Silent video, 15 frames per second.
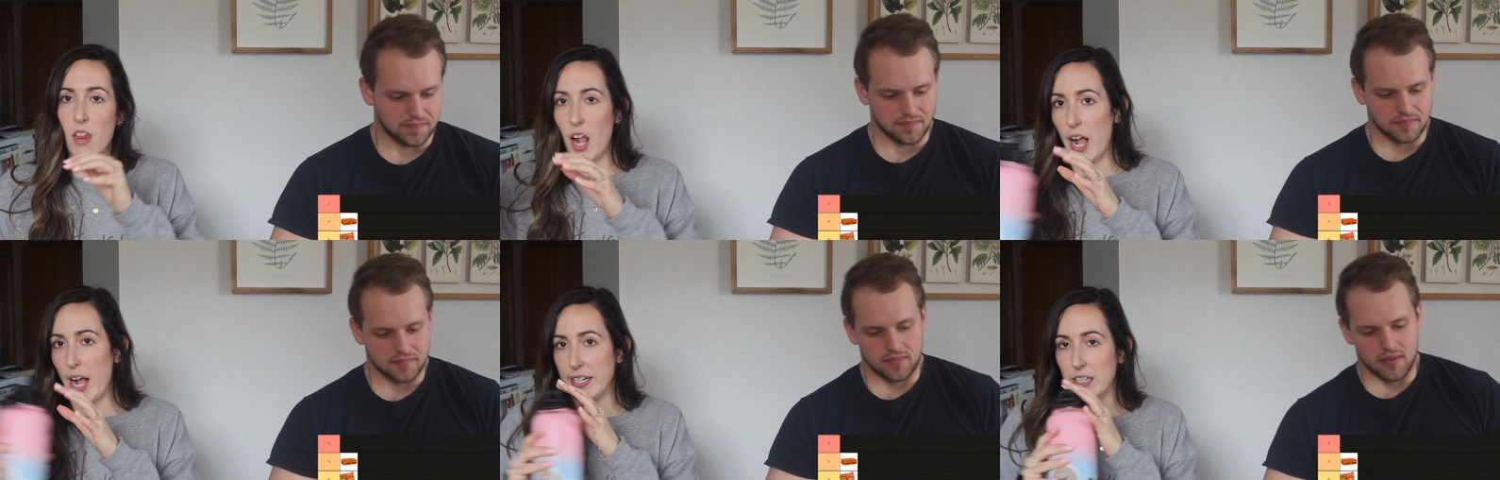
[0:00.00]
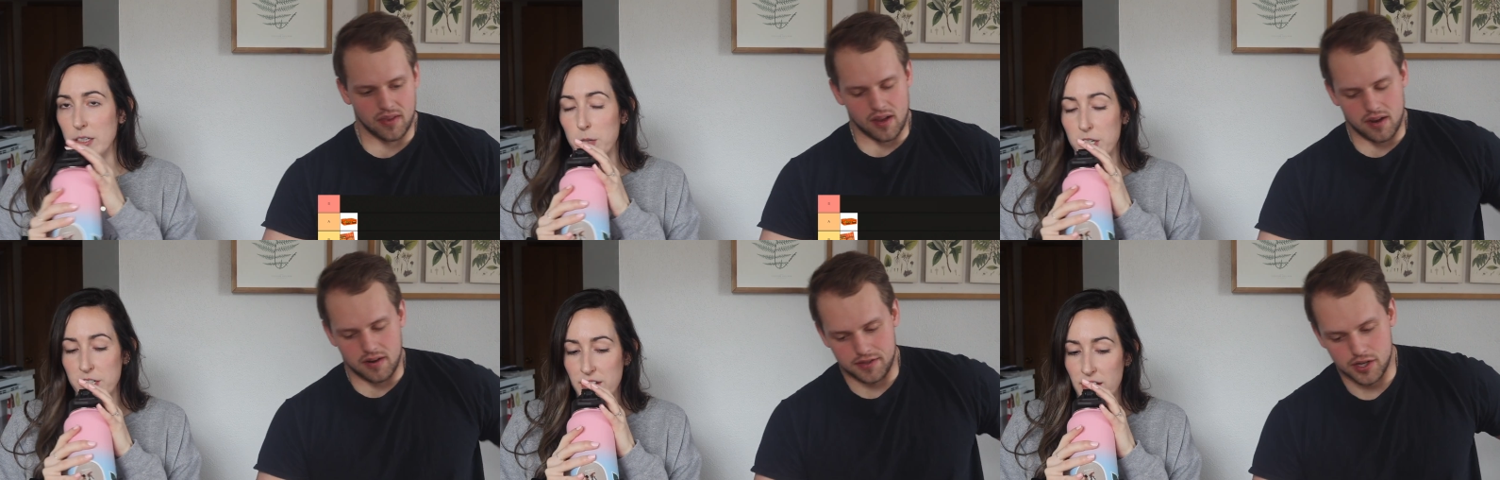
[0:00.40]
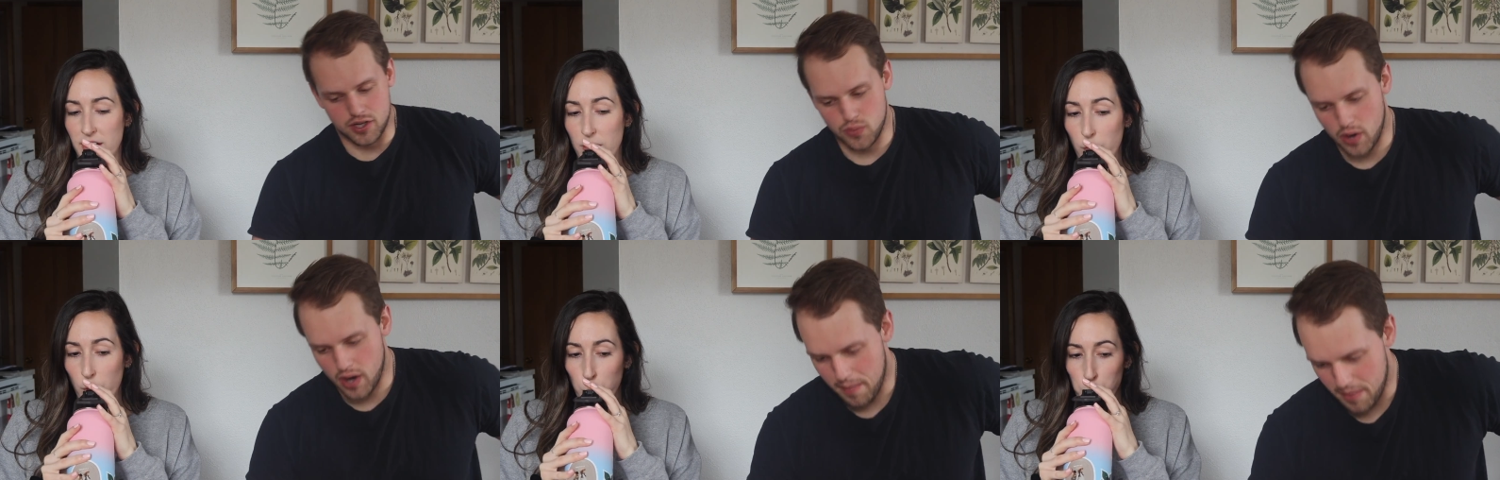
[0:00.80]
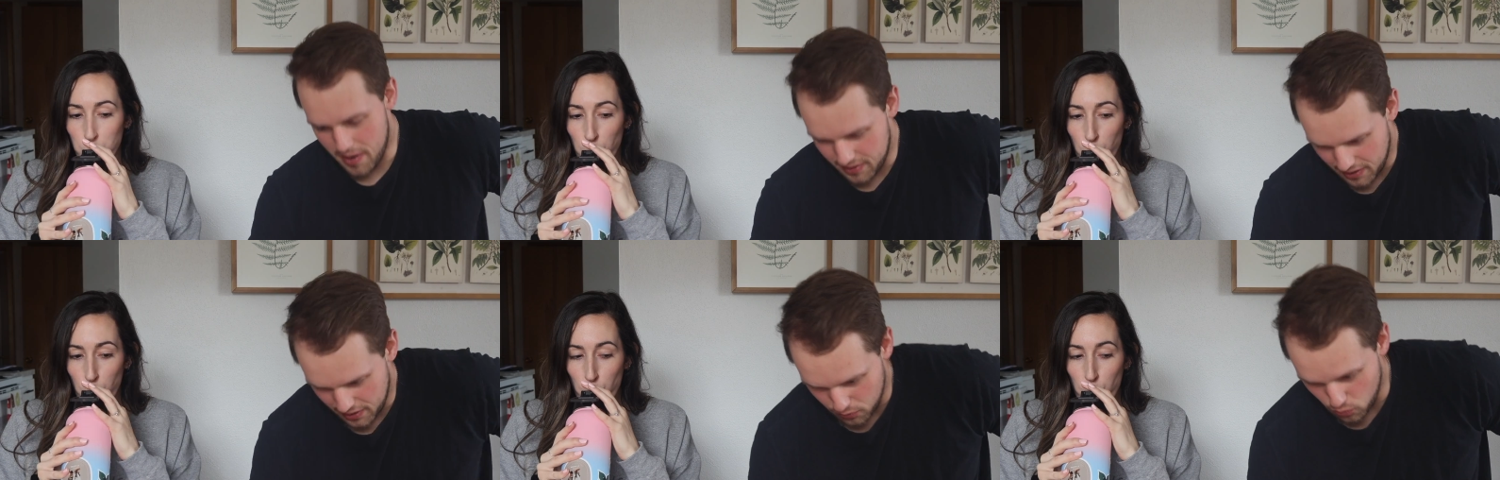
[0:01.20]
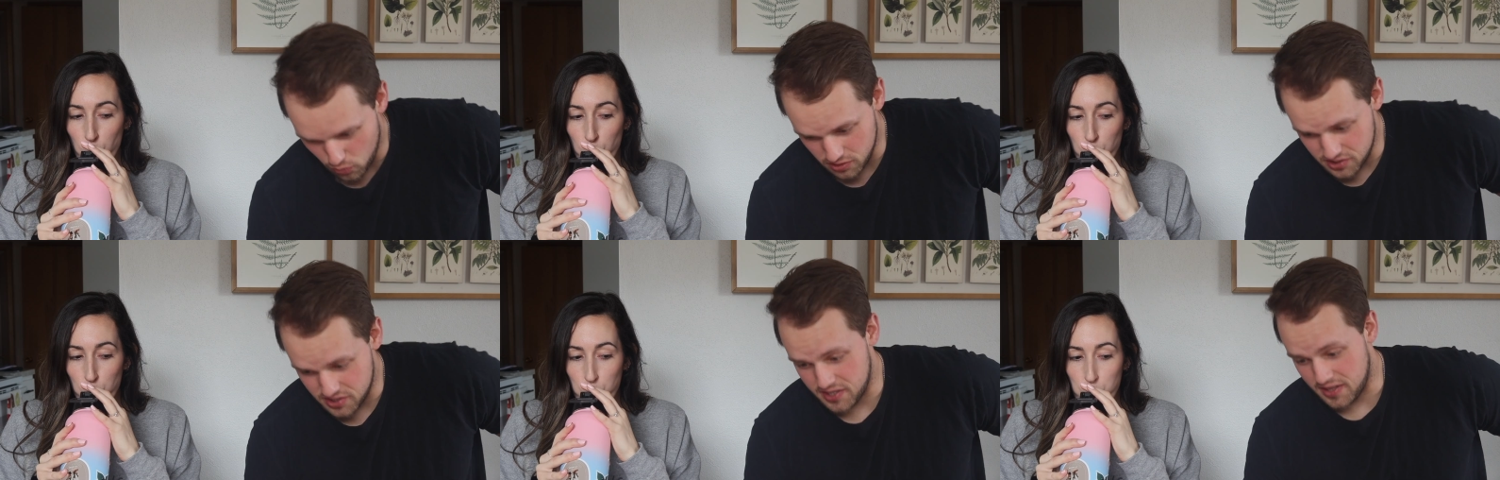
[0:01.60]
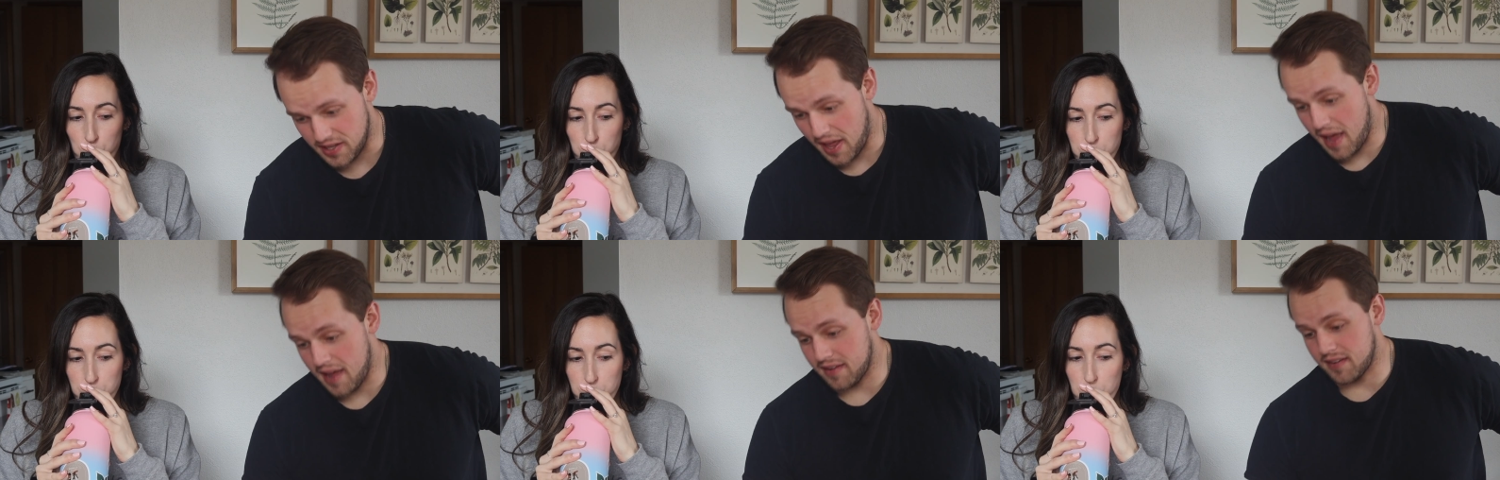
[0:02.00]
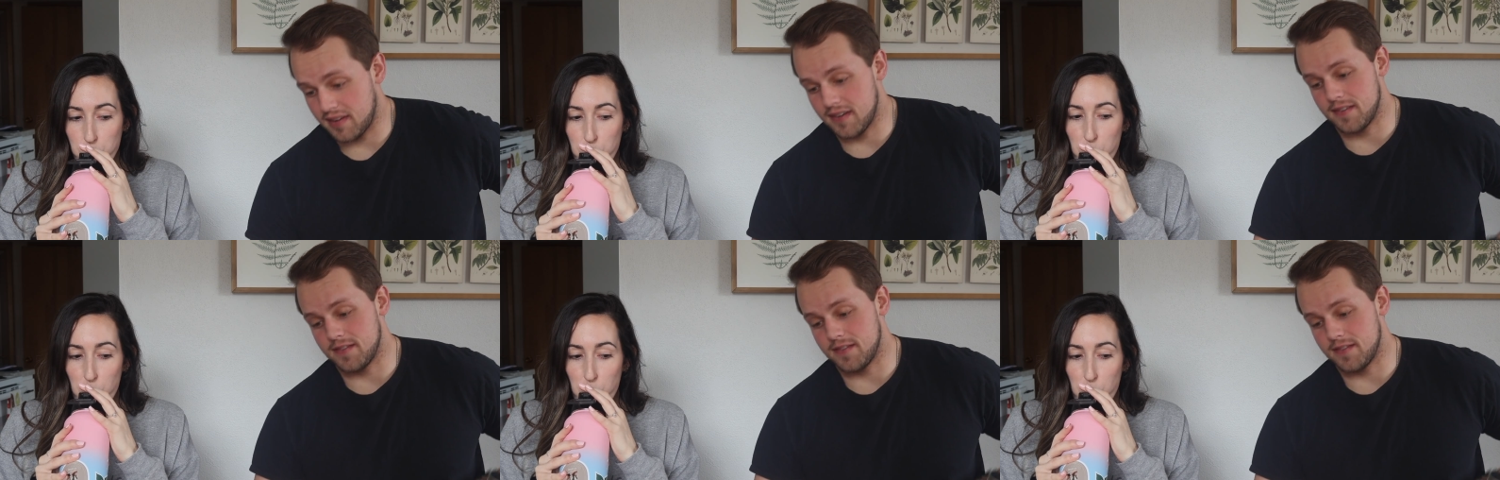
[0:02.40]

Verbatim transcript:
Speaker 1: I ah, gotta watch. There's one I might like worse than that,